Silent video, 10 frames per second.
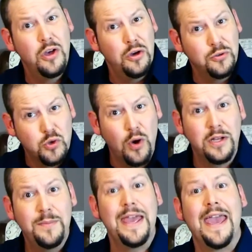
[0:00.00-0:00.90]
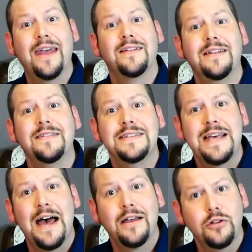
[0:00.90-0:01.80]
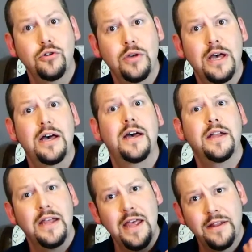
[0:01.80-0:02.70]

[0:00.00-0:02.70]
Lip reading: who's going to be handling this hot glue gun,